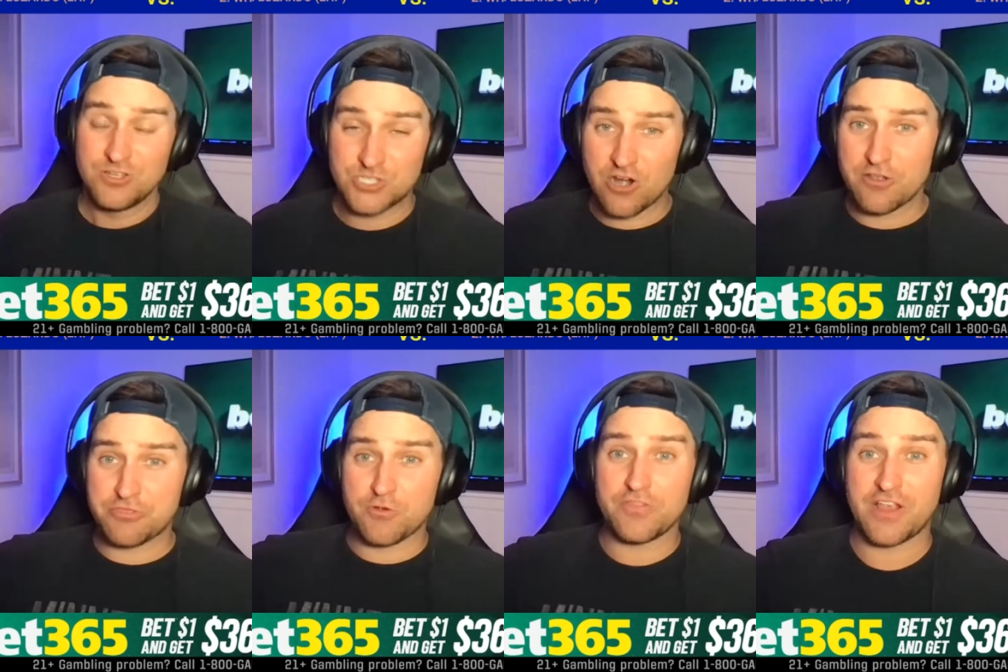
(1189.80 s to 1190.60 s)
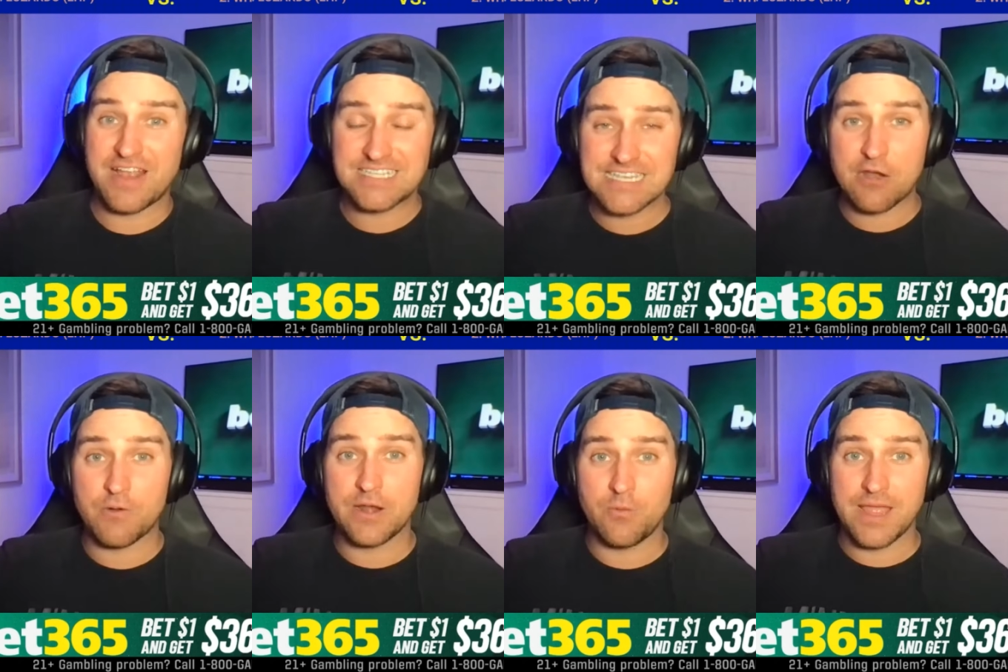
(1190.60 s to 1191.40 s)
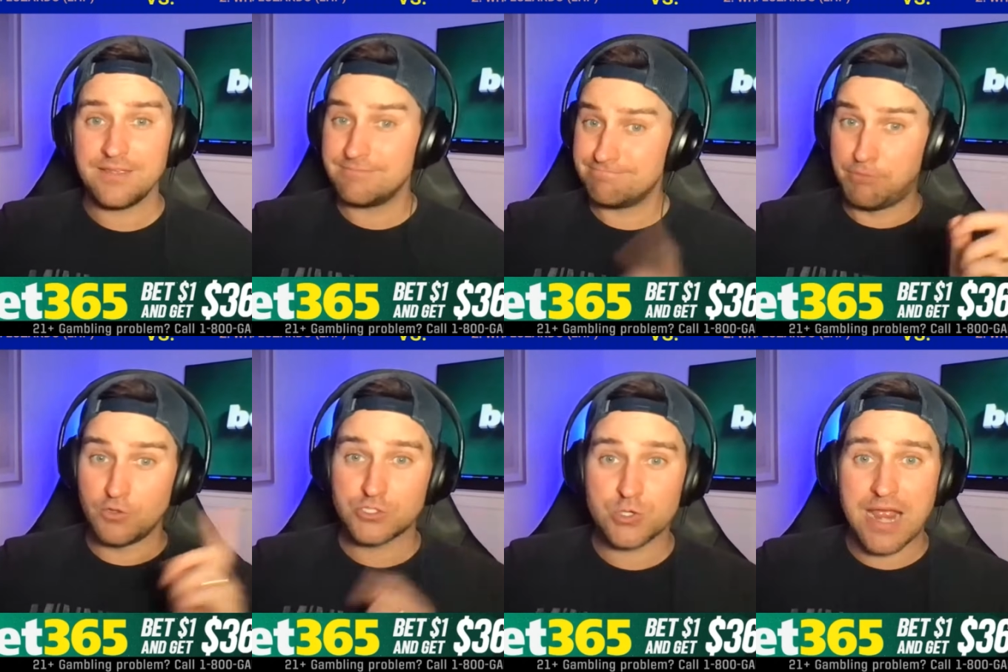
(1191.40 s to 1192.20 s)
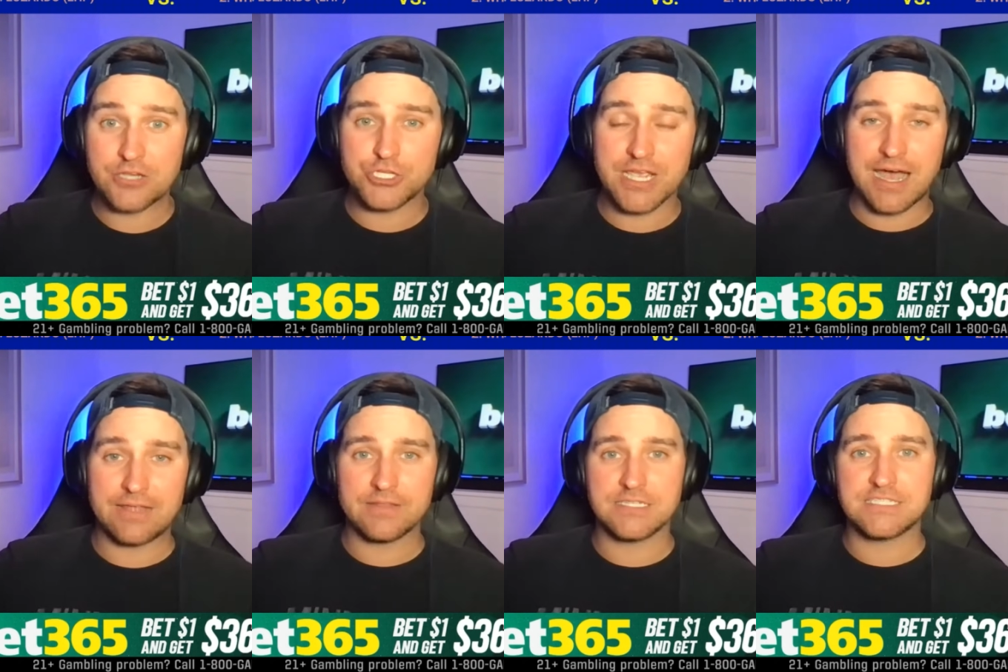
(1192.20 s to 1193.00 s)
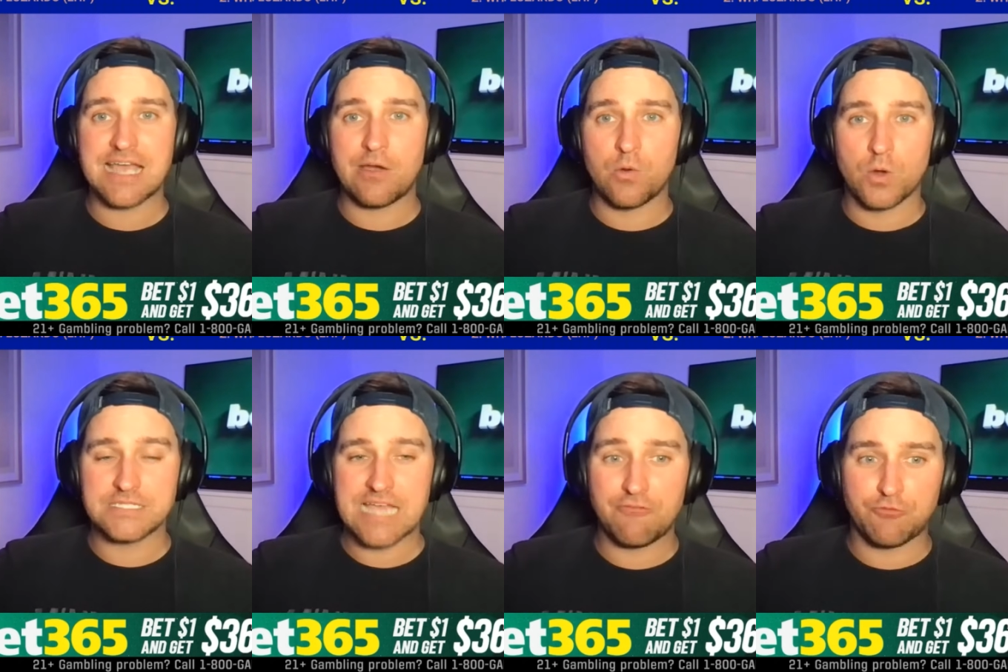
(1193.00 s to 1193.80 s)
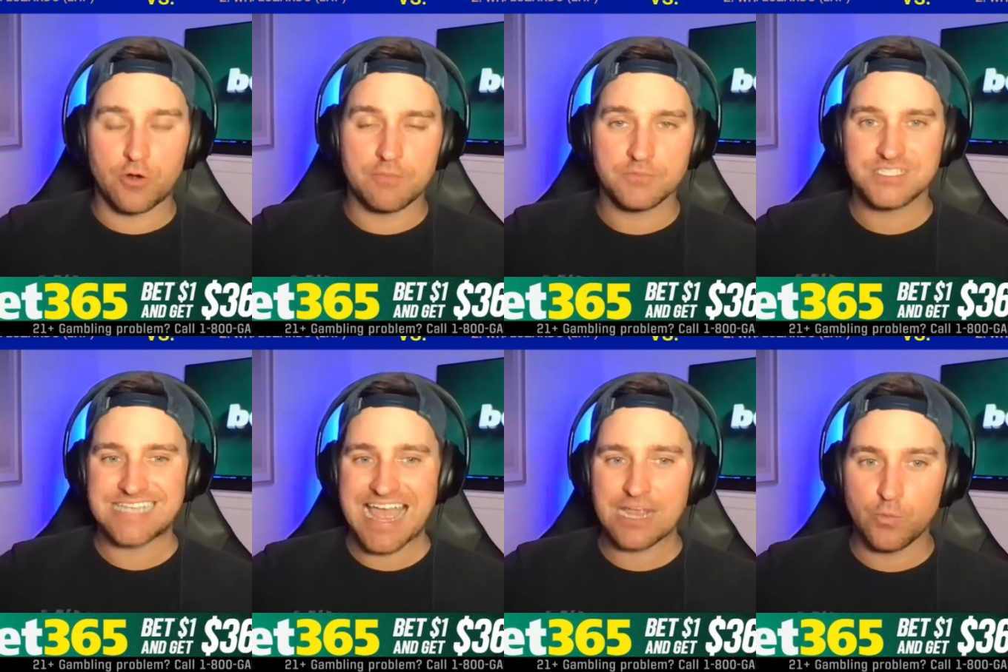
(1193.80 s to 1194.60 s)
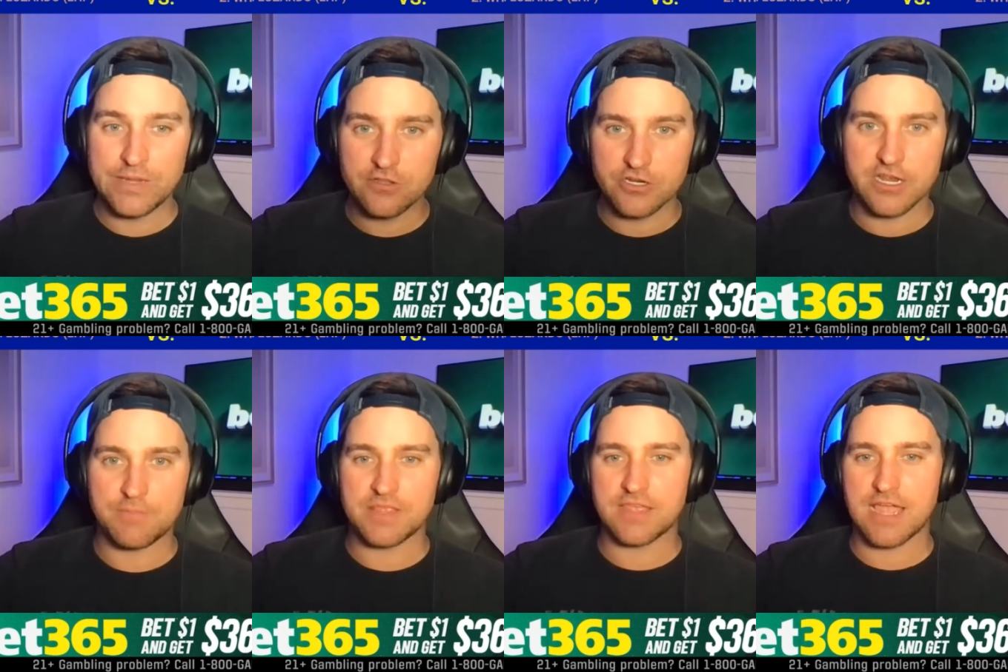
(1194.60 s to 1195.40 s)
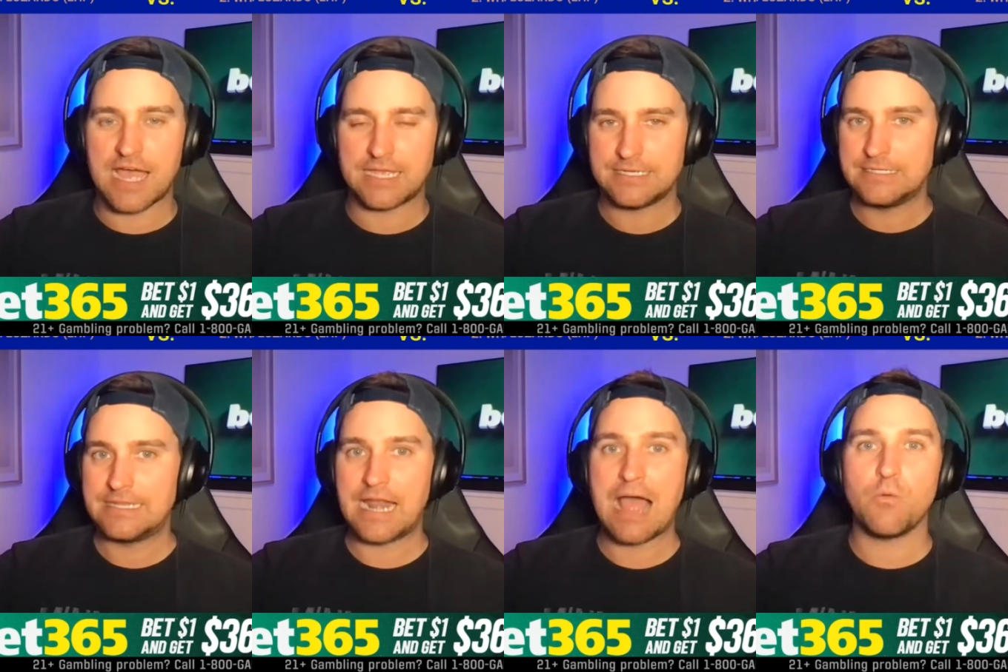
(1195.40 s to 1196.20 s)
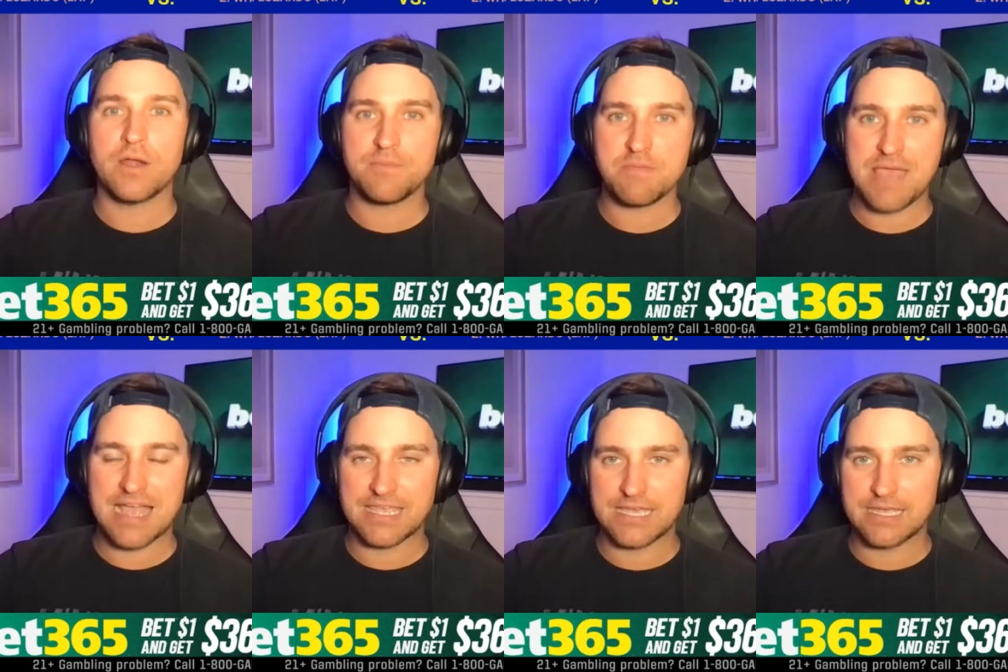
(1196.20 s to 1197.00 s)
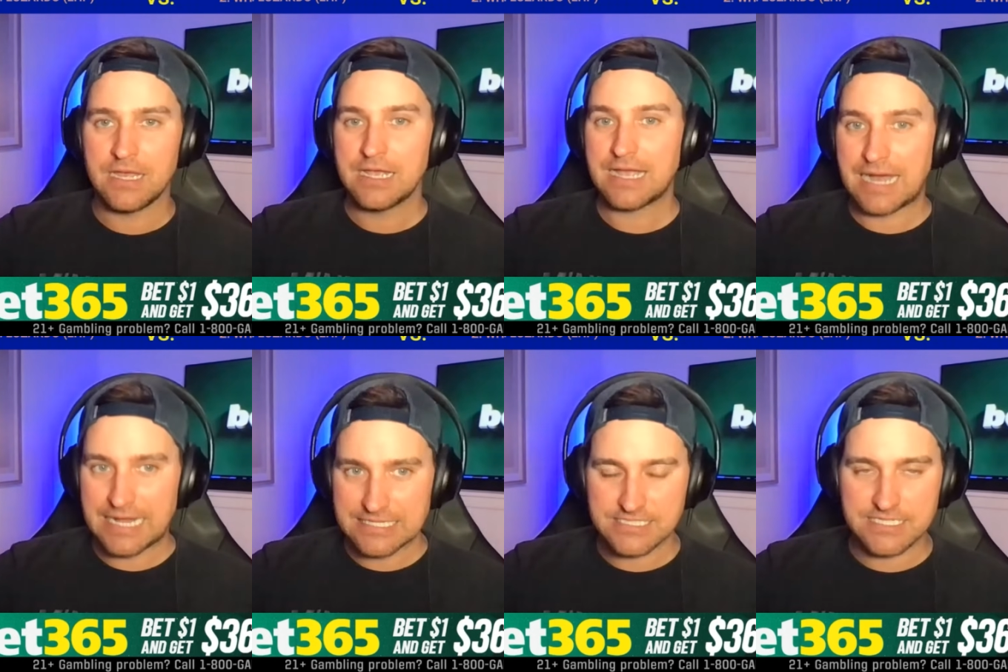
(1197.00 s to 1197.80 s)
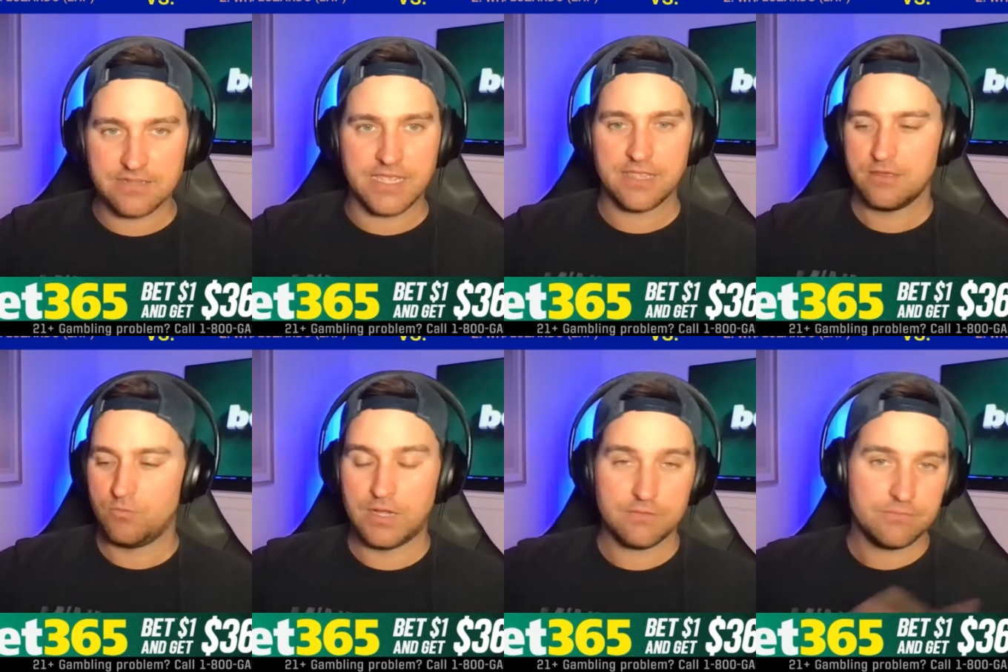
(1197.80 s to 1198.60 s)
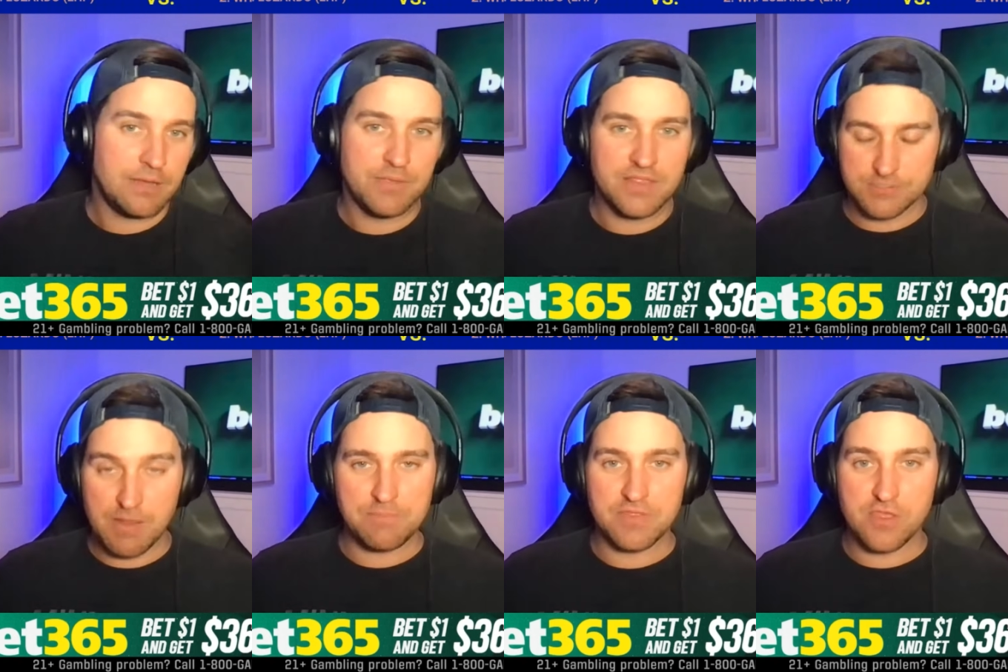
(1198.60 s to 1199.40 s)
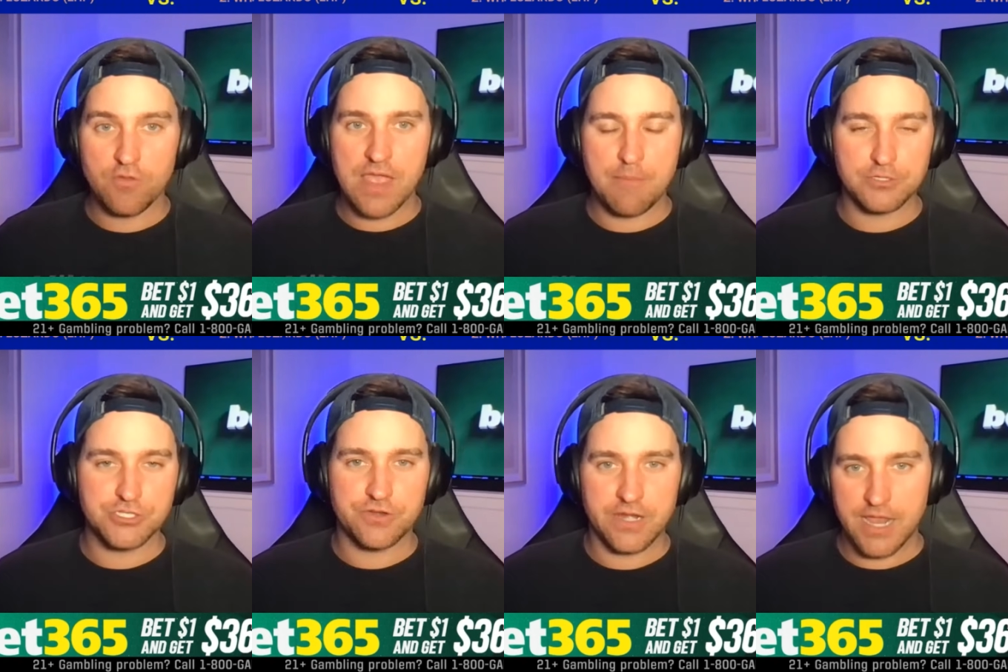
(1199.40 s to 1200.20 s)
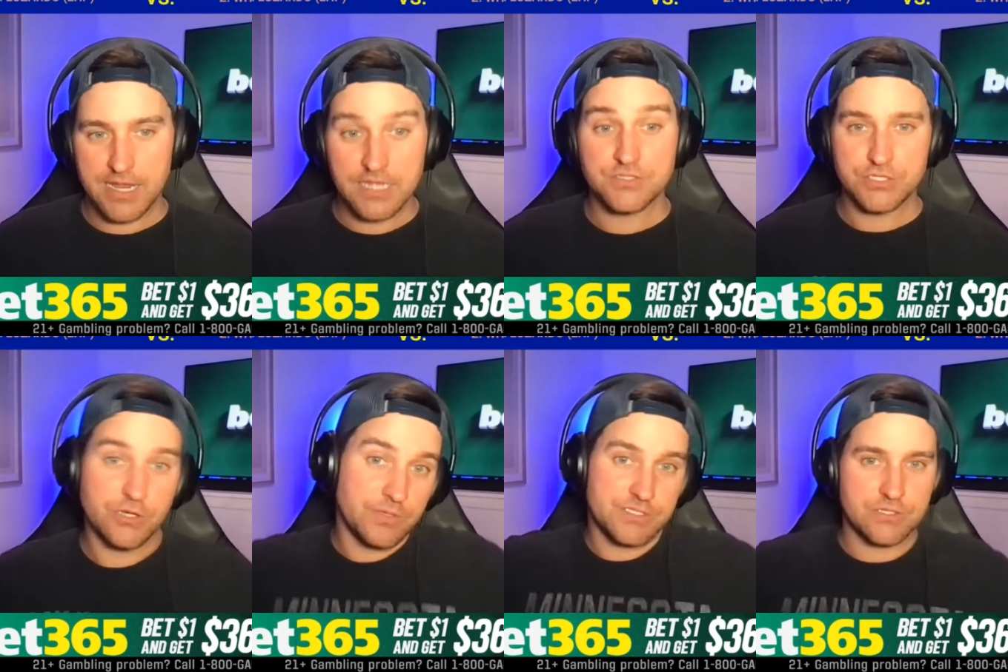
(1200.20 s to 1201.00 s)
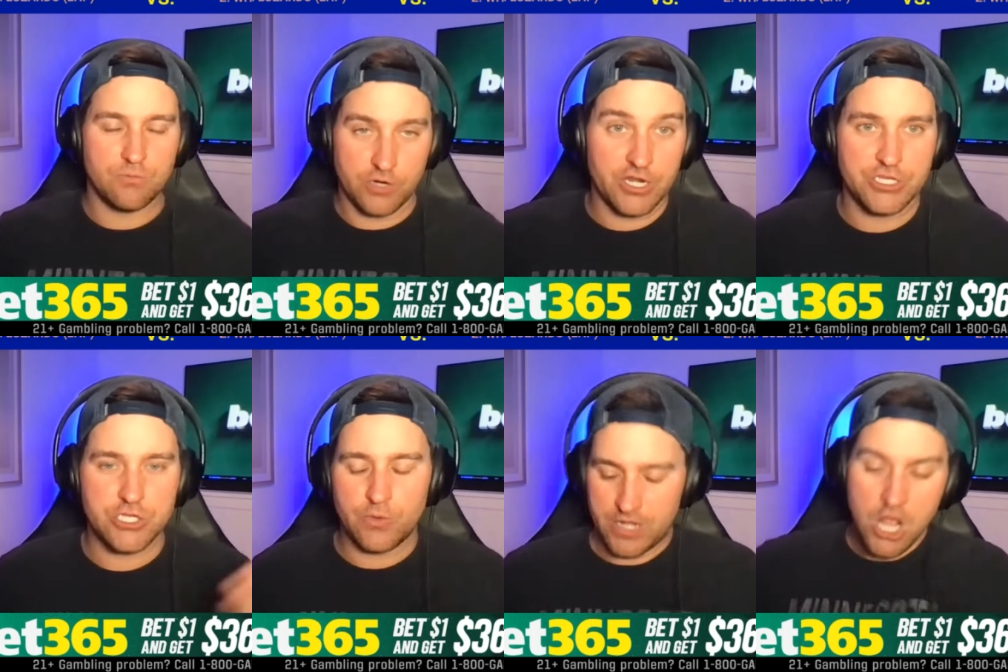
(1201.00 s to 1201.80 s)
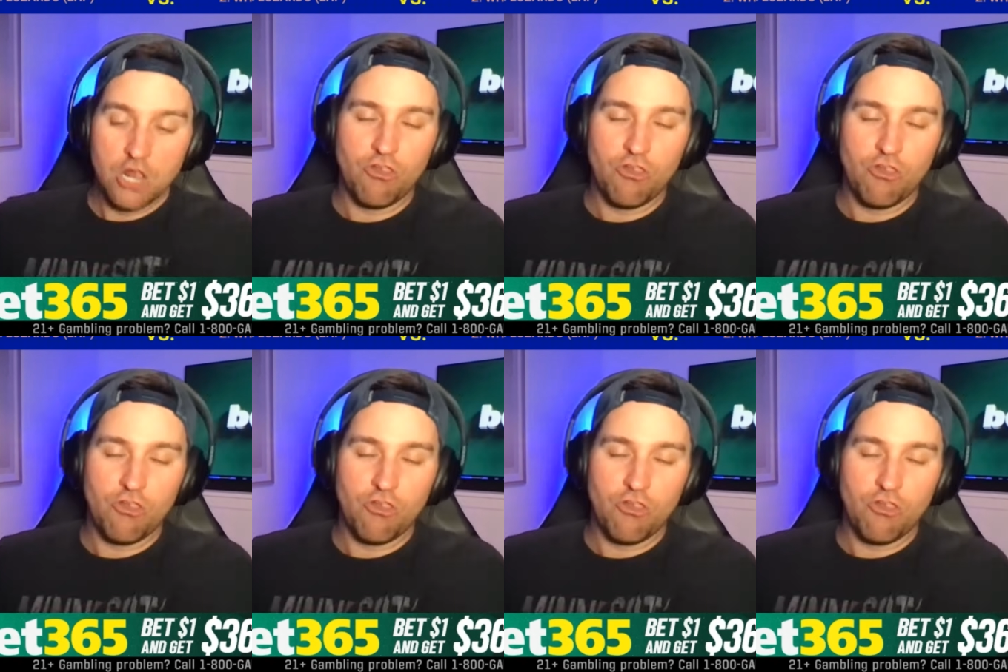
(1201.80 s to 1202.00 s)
Luzardo throwing their ace out right away. Bold strategy, Cotton. Let's see how it works out for him. Zack Wheeler going to be the guy that I want to be backing constantly. Well, I mean, this might be the only opportunity I get to do it. So we're going to do it.